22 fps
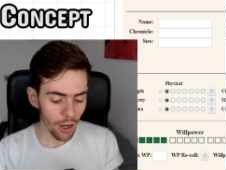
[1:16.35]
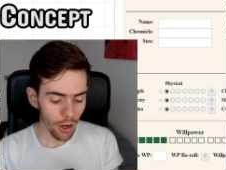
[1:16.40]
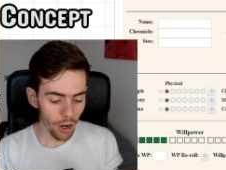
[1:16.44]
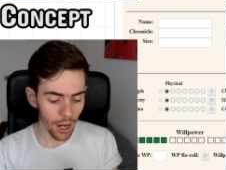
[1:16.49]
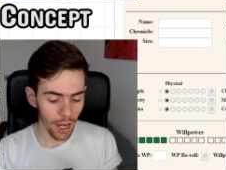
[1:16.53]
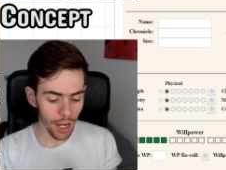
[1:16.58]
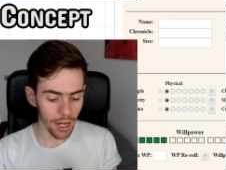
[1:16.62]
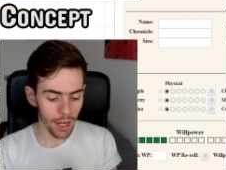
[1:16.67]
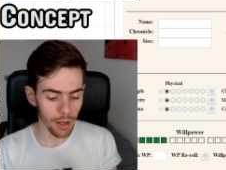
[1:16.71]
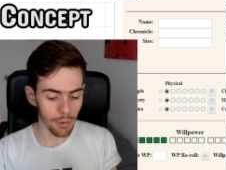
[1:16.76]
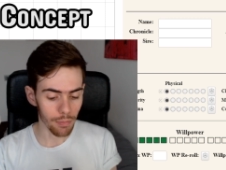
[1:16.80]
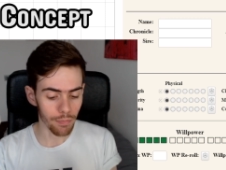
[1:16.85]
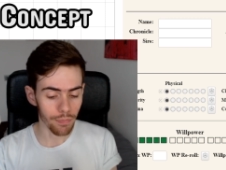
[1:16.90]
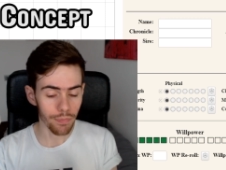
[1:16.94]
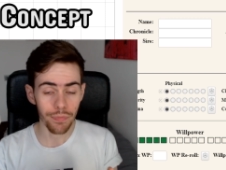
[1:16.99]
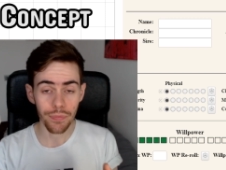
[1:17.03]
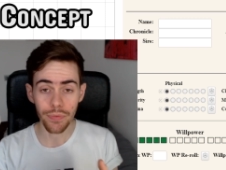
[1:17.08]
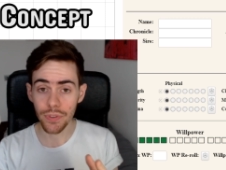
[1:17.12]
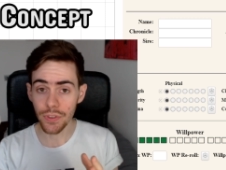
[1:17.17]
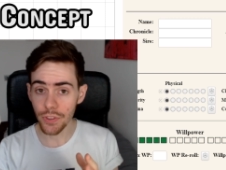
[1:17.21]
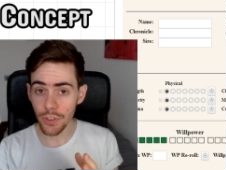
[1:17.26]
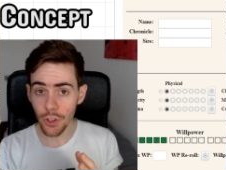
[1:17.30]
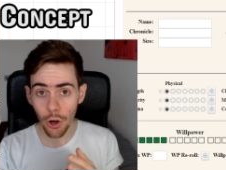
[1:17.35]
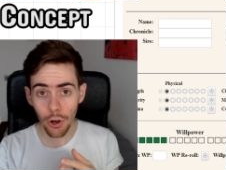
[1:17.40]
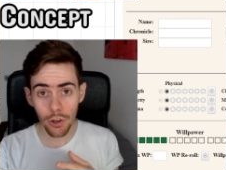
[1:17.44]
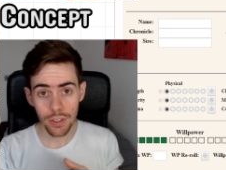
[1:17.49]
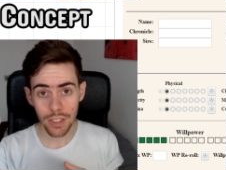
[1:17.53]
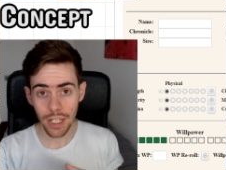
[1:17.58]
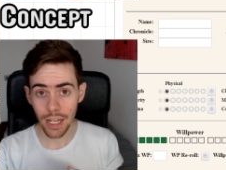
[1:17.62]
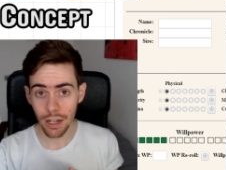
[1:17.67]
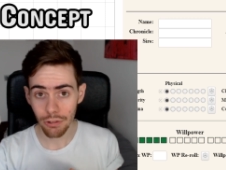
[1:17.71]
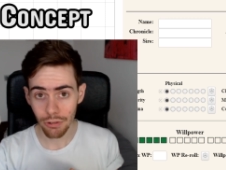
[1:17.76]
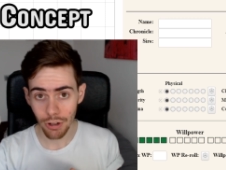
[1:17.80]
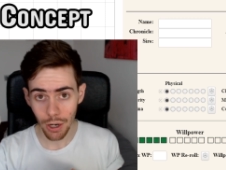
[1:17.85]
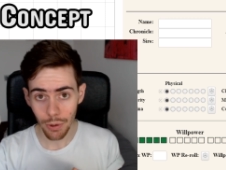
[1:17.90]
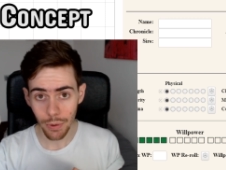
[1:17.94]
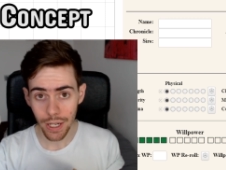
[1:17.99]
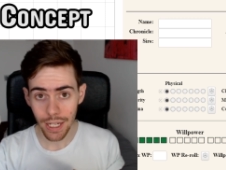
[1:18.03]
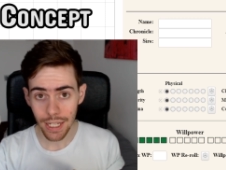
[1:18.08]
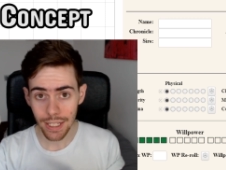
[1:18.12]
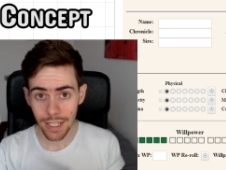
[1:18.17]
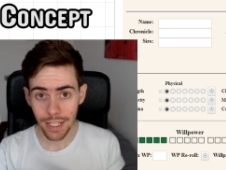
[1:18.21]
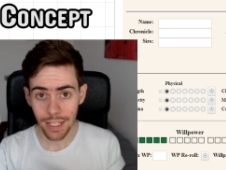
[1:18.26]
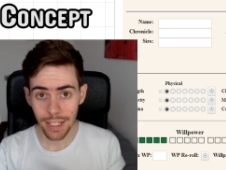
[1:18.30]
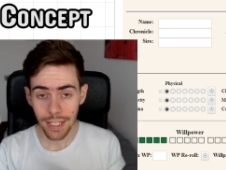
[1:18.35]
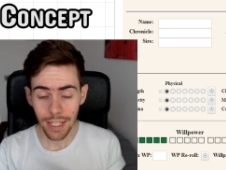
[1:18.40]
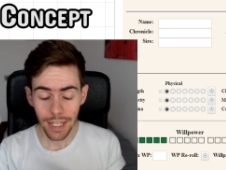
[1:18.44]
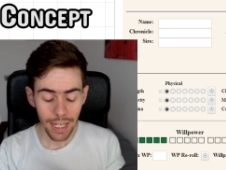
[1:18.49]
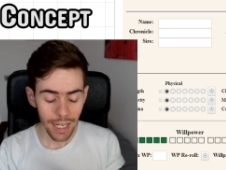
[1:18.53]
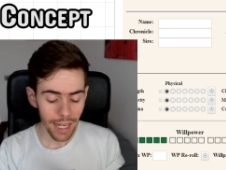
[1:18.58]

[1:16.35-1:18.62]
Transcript: um, not heroic,